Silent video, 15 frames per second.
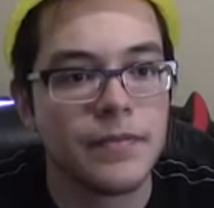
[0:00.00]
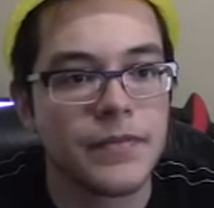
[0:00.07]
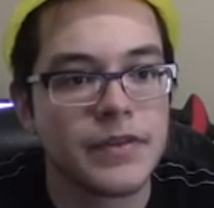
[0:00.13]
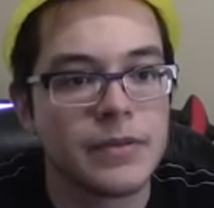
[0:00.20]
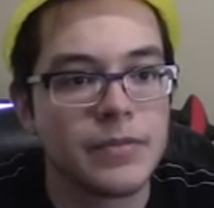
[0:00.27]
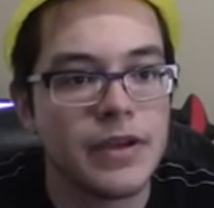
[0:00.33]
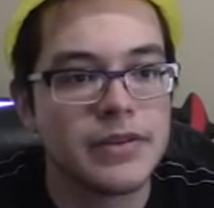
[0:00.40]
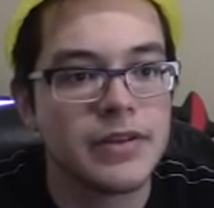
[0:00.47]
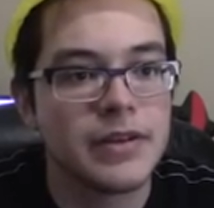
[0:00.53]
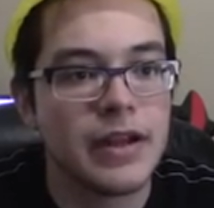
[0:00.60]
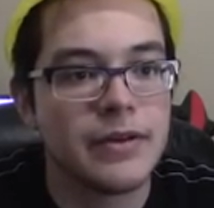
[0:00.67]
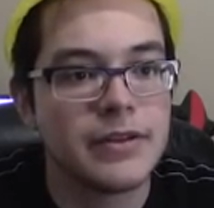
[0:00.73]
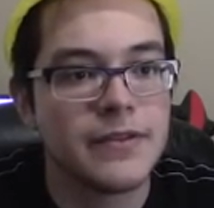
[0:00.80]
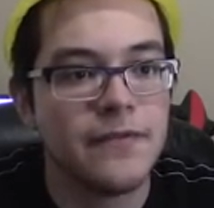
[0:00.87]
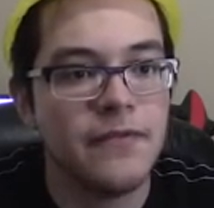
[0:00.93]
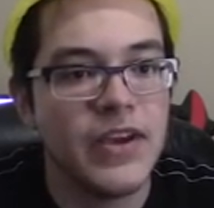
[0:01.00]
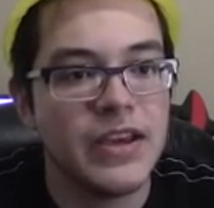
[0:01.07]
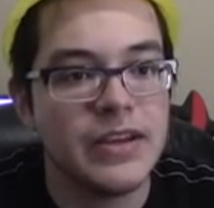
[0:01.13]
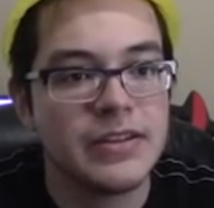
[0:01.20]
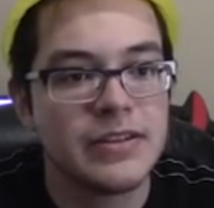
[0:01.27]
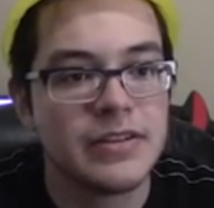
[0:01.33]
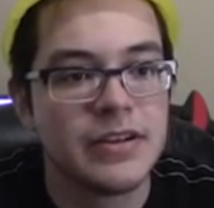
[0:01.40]
So I'm guessing now it's
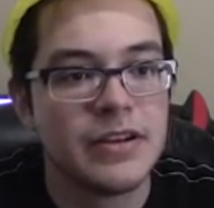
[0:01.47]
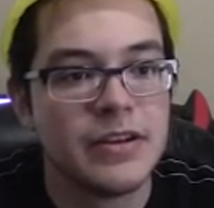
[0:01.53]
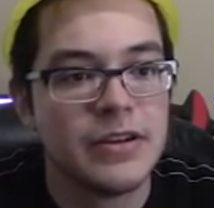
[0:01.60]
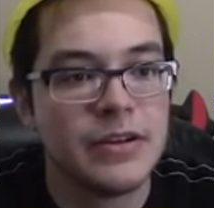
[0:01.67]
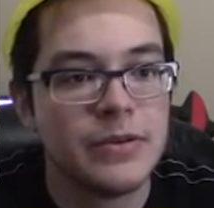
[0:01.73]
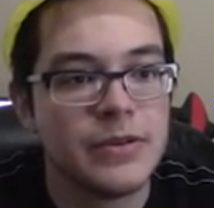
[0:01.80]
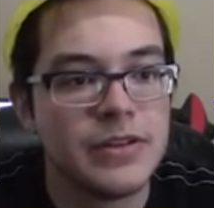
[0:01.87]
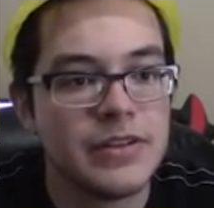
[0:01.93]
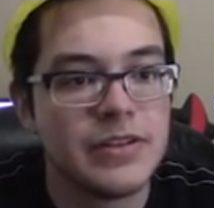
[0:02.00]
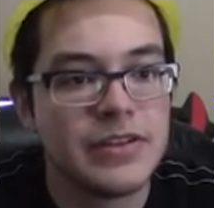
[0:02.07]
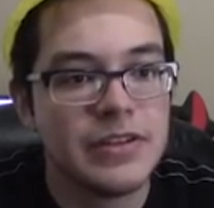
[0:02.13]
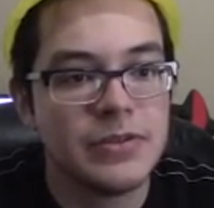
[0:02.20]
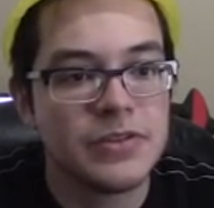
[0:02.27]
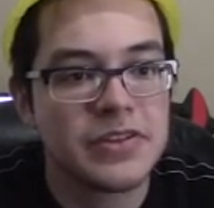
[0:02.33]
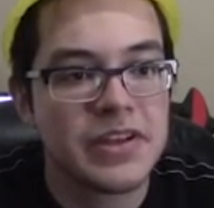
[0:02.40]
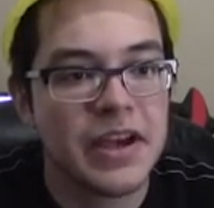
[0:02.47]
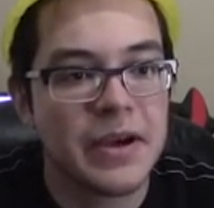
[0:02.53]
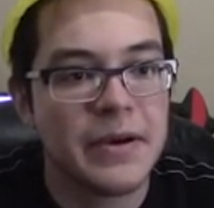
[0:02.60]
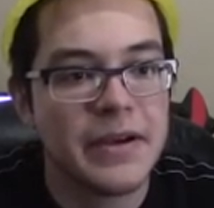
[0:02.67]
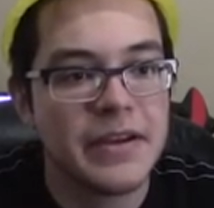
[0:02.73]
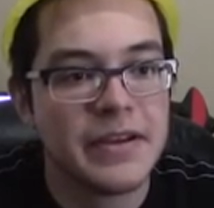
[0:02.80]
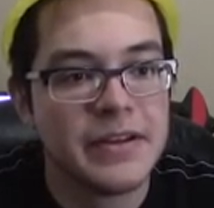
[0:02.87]
fish, which is still
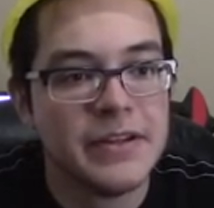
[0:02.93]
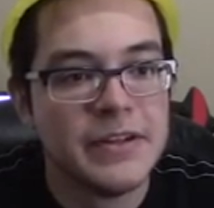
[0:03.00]
scary.